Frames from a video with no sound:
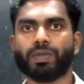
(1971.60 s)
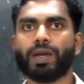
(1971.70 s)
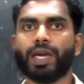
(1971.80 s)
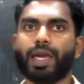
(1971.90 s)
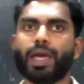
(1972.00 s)

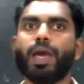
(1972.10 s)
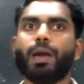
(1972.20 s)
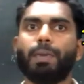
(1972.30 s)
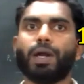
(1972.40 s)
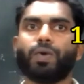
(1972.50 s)

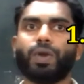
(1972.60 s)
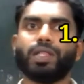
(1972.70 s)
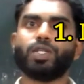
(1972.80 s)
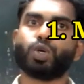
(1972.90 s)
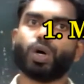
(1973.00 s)
Okay,
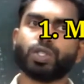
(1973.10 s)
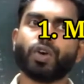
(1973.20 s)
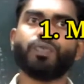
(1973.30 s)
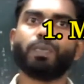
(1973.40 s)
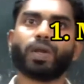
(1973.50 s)
mercury. The source
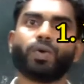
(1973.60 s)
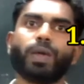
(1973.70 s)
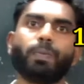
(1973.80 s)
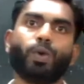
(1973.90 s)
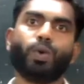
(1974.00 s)
of
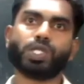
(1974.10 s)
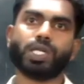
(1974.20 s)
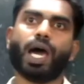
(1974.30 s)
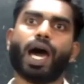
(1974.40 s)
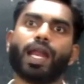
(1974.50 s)
mercury
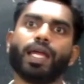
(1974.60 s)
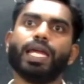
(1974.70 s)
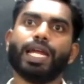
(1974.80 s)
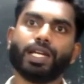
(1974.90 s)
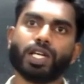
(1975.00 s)
pollution
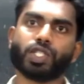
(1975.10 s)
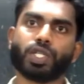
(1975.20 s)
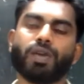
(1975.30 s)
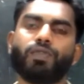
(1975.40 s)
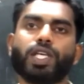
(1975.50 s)
are
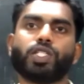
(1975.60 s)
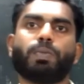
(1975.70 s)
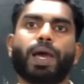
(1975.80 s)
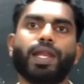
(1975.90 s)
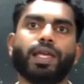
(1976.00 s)
industrial
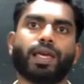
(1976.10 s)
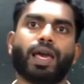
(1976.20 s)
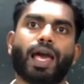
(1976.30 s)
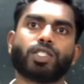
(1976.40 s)
waste mining,